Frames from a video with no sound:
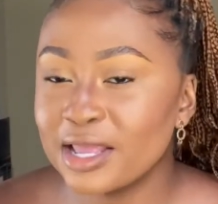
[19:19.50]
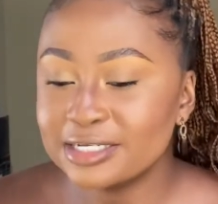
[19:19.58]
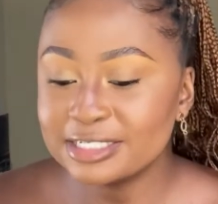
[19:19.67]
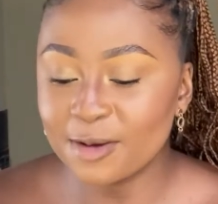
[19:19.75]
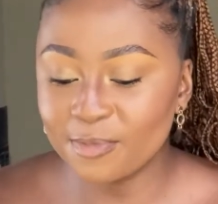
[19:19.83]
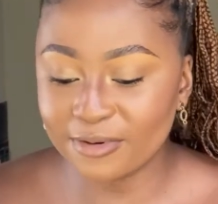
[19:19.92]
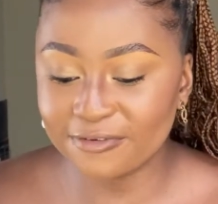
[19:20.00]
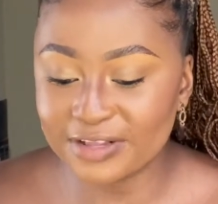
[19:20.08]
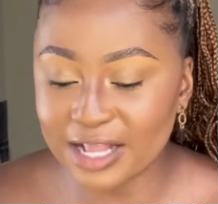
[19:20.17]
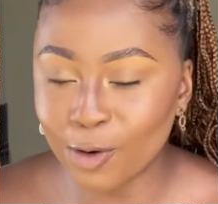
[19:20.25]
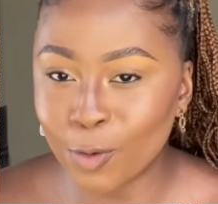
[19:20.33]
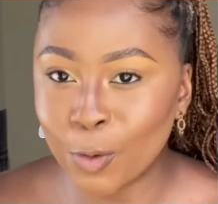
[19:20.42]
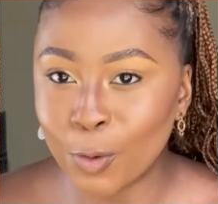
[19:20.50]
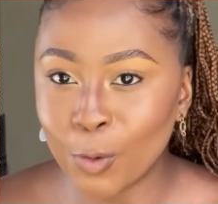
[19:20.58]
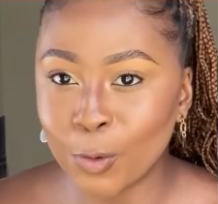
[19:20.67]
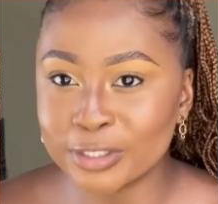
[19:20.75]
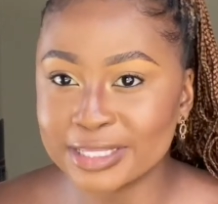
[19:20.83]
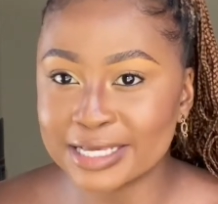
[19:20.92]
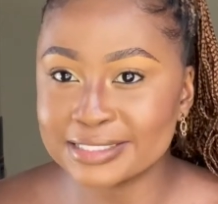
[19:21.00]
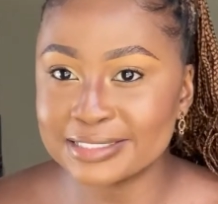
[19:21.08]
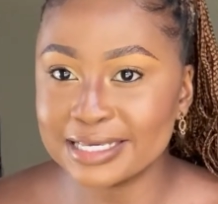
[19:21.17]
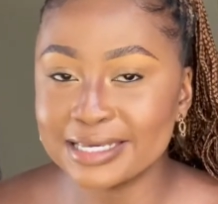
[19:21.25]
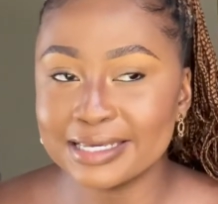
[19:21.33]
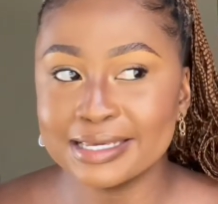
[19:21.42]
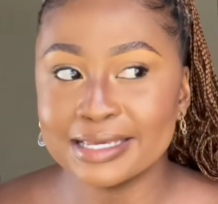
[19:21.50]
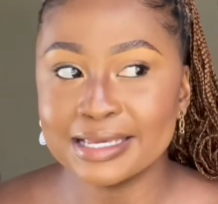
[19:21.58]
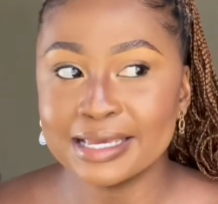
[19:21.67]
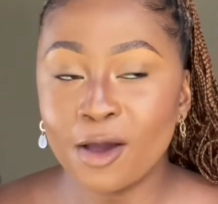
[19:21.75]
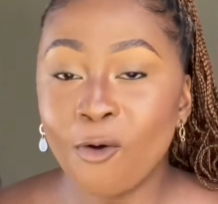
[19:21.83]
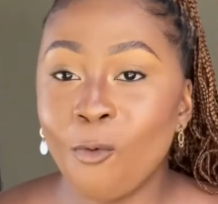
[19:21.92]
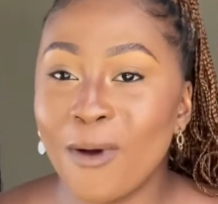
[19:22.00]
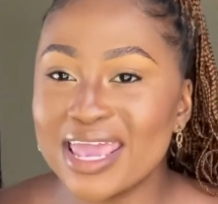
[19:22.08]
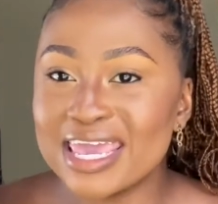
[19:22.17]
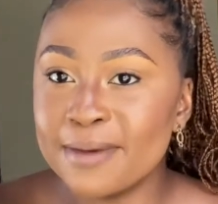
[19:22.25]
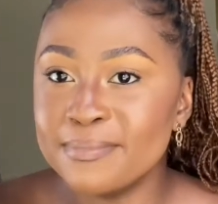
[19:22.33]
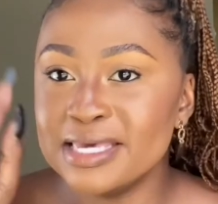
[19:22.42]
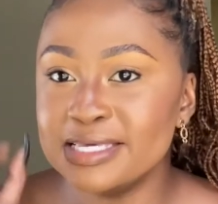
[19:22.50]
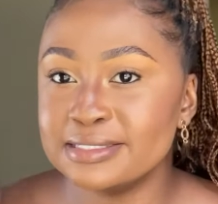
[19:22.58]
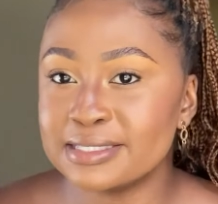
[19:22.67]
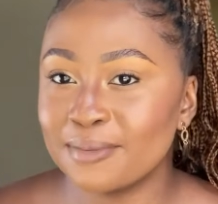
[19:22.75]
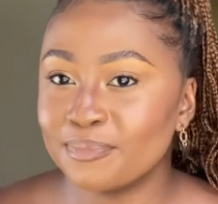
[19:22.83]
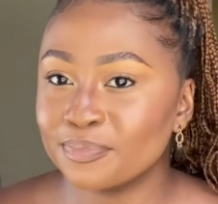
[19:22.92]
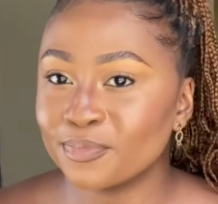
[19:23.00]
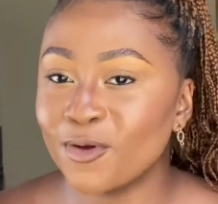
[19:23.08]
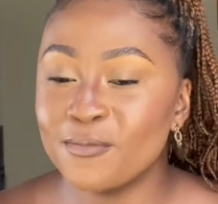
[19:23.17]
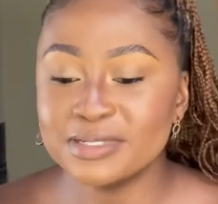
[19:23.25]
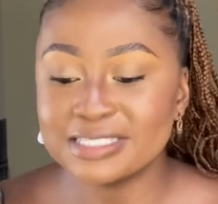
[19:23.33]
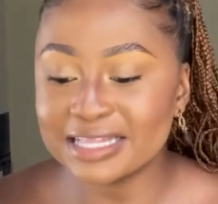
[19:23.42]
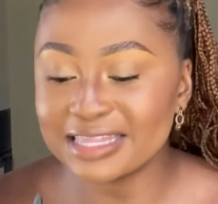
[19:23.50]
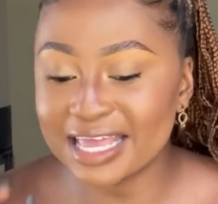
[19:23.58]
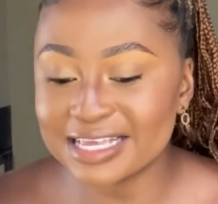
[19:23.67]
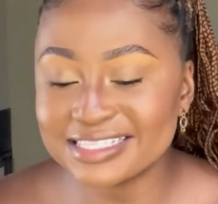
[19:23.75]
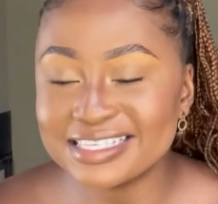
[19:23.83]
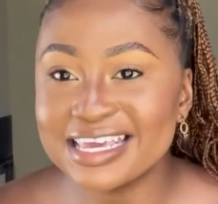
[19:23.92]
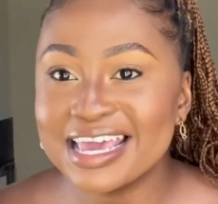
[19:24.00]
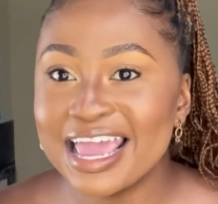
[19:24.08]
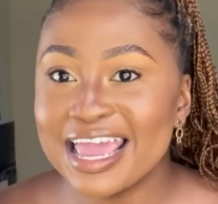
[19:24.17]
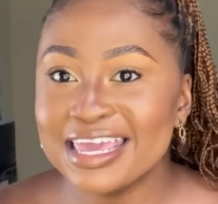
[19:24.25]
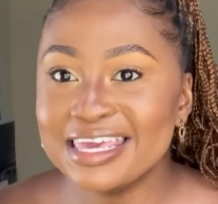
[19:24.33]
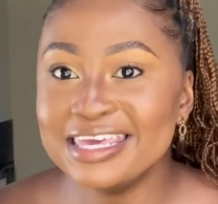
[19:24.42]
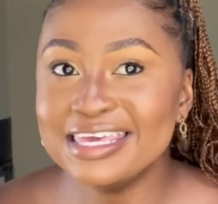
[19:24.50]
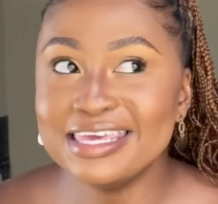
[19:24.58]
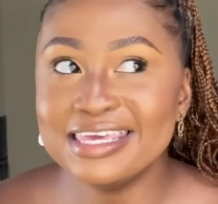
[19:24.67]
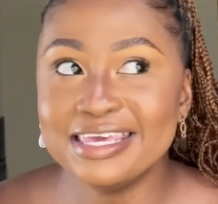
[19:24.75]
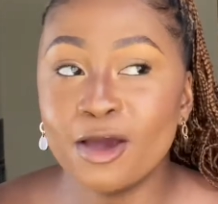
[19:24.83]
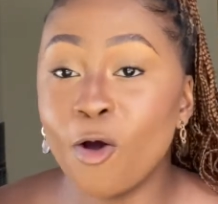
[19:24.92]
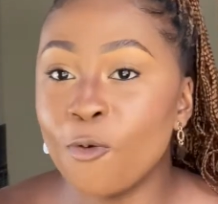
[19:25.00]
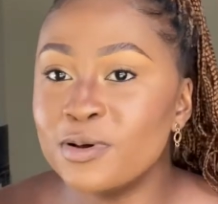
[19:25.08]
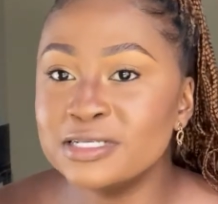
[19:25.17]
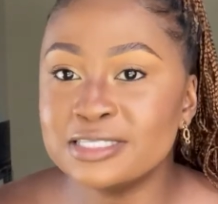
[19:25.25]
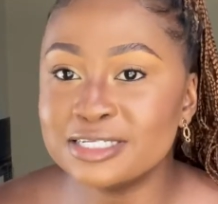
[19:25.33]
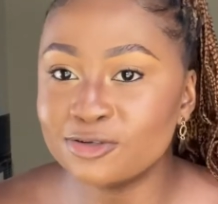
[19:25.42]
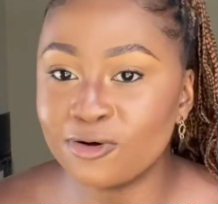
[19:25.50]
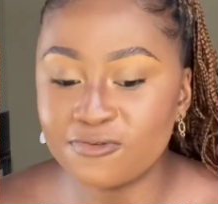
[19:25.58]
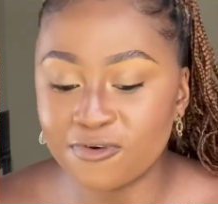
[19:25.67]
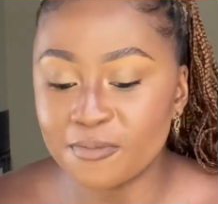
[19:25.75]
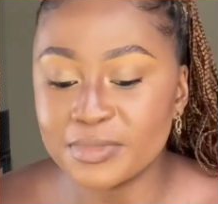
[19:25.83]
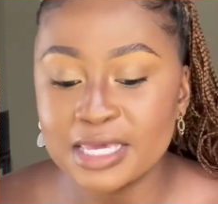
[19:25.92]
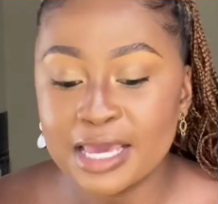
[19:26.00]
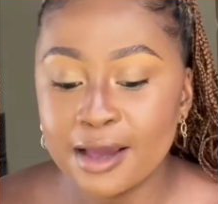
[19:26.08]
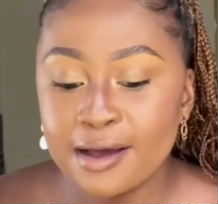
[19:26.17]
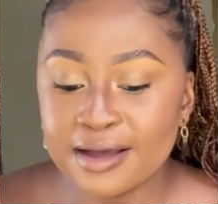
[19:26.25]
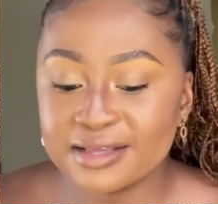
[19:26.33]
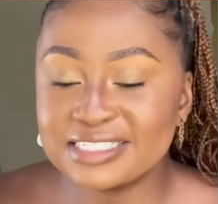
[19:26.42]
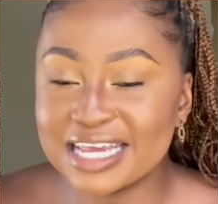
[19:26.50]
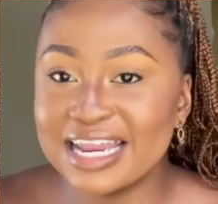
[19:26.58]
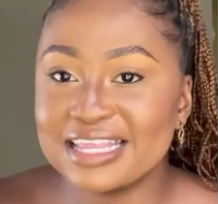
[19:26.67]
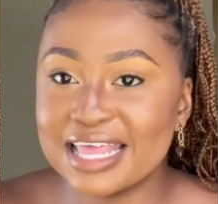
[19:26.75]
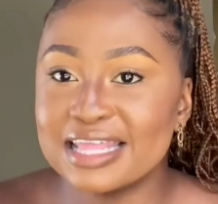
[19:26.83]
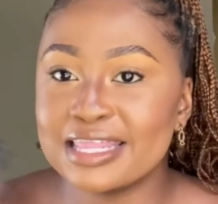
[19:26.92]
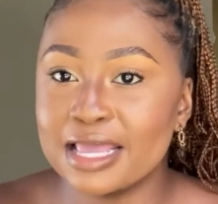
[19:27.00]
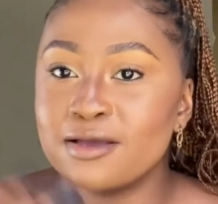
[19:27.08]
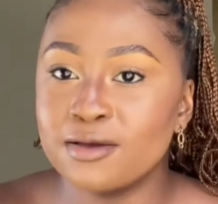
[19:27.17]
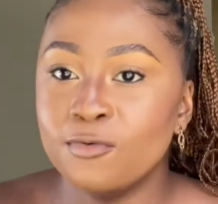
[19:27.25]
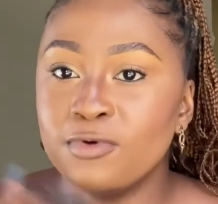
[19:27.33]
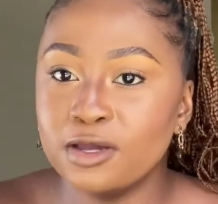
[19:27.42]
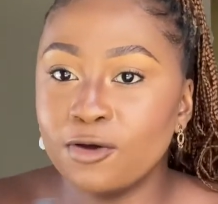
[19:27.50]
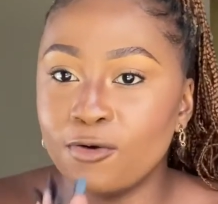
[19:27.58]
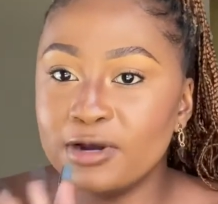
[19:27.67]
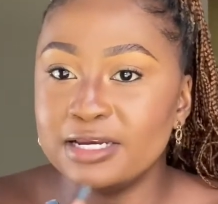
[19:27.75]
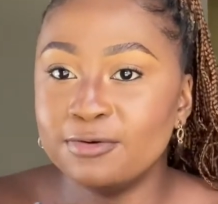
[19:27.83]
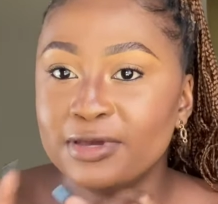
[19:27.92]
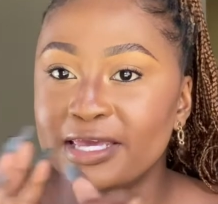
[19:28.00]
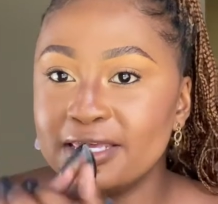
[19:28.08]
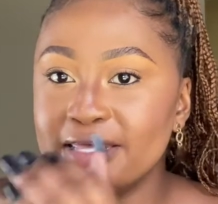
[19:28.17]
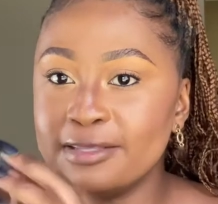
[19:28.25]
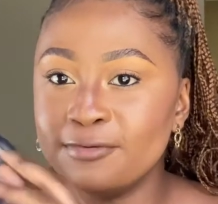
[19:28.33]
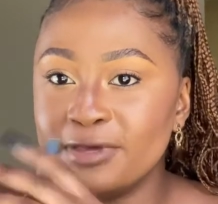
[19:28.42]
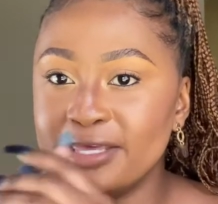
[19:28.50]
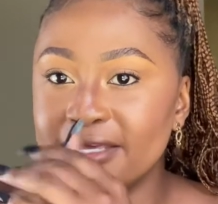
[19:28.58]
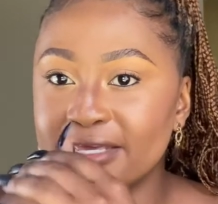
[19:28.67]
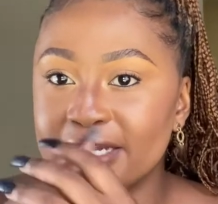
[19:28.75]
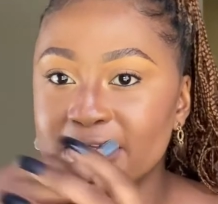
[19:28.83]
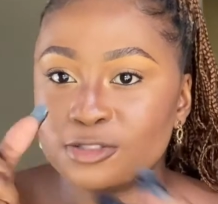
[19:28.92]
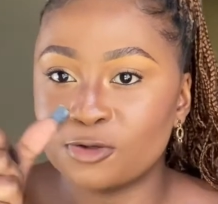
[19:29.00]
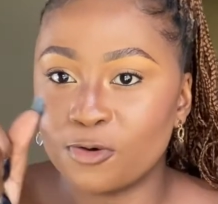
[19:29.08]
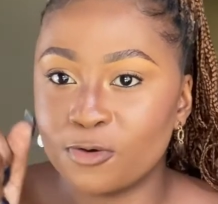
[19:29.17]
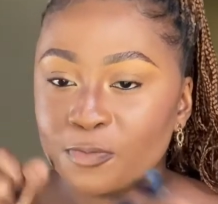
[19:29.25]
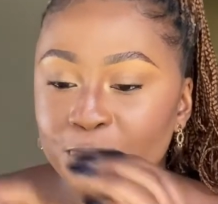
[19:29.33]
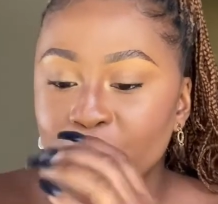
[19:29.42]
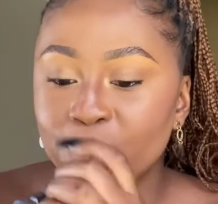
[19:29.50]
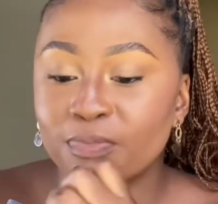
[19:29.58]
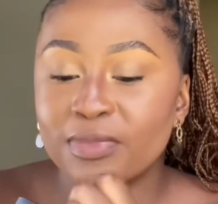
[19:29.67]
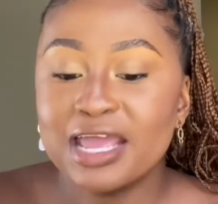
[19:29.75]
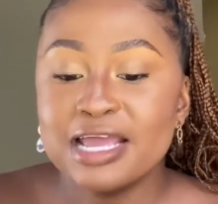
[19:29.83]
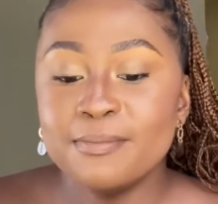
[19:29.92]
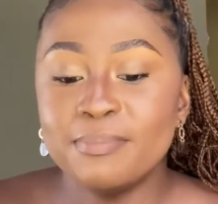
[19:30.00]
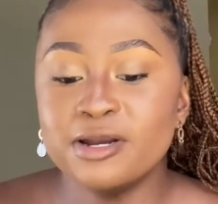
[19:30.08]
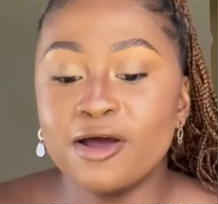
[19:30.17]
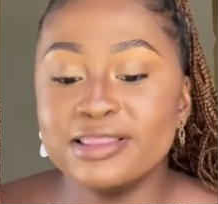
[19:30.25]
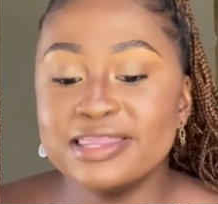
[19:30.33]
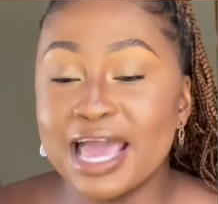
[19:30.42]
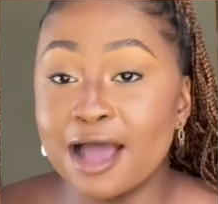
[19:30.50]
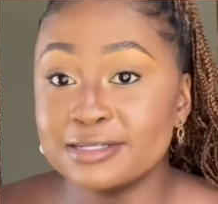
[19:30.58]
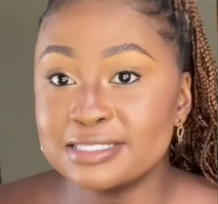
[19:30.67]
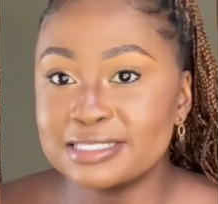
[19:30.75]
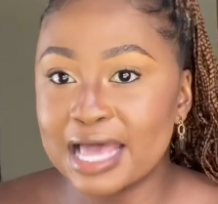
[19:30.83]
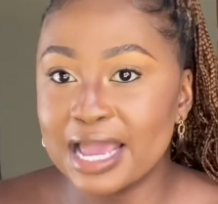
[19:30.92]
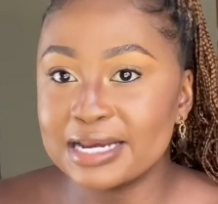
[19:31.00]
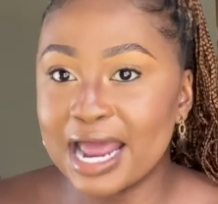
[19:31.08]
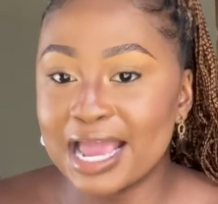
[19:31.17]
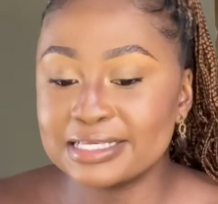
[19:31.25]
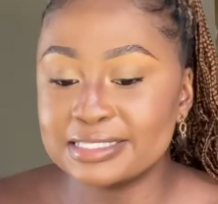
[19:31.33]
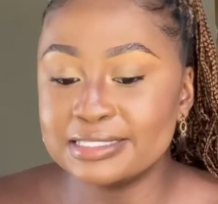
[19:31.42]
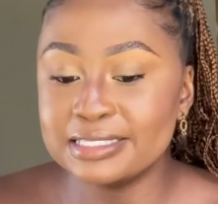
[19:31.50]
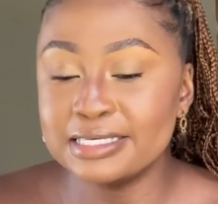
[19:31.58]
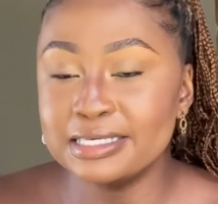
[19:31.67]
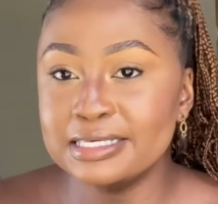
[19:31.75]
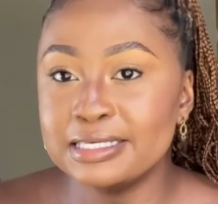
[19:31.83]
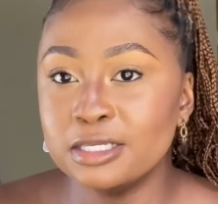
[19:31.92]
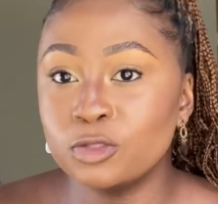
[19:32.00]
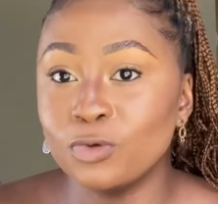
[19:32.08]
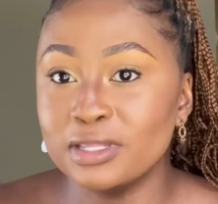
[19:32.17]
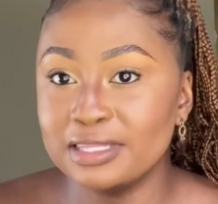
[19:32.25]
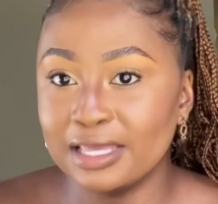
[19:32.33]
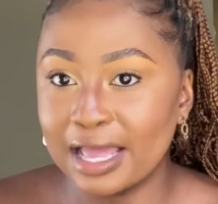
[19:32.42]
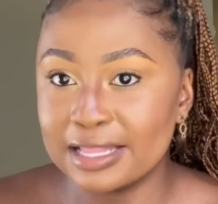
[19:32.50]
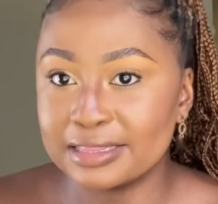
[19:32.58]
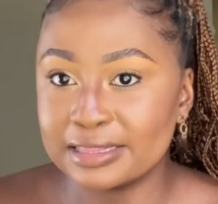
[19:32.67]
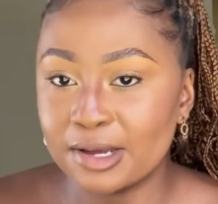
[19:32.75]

Sharp fitla go texting. Why yemisa? Umisa taxi. He opens the door for me. Chela that thing. We really so. But on the outside, I see 20 rand.